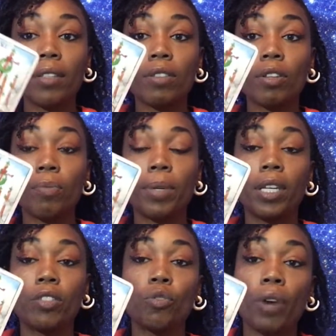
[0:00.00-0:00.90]
This could
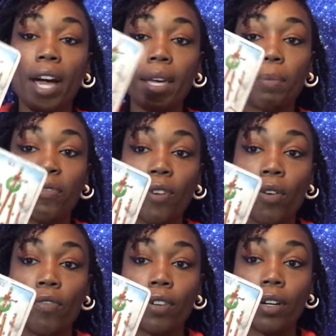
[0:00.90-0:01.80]
be triumph
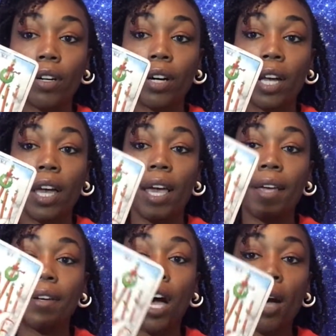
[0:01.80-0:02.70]
over
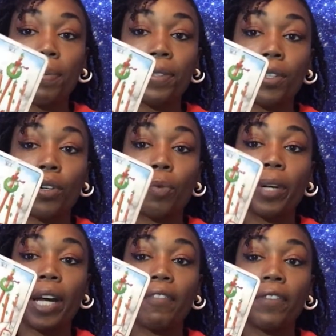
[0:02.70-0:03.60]
an obstacle,
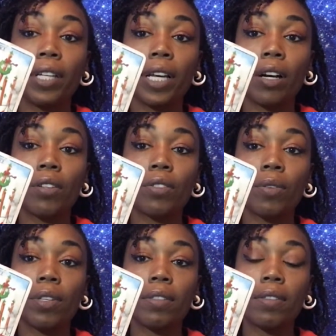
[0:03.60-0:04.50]
but I feel like also
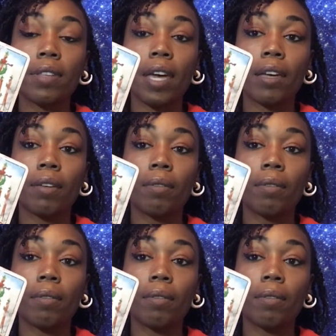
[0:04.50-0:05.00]
this is like